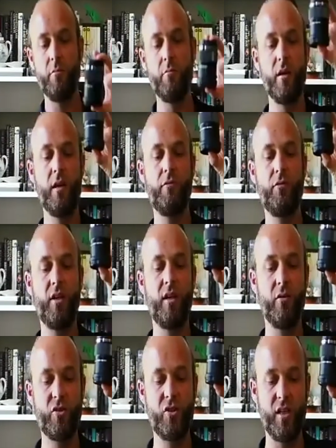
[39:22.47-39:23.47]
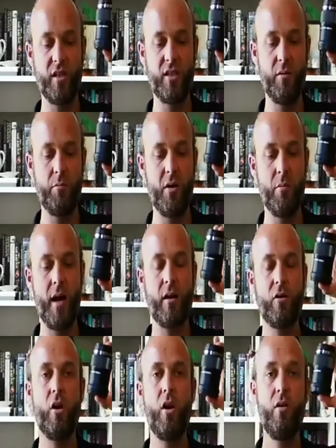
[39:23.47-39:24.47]
my lovely little 60 mil
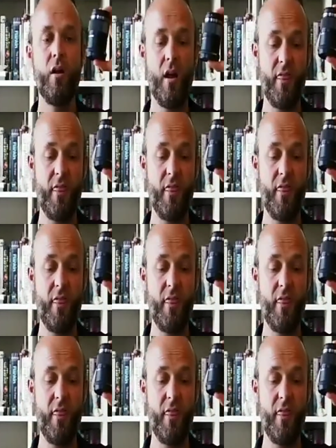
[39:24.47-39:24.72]
macro,